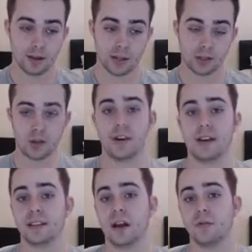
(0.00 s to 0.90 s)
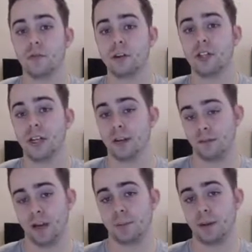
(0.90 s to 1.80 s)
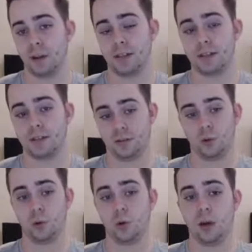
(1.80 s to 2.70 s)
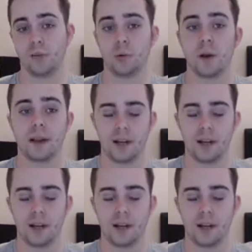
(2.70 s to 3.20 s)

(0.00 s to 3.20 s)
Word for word: Altaria gets coverage in Fire Blast or Earthquake.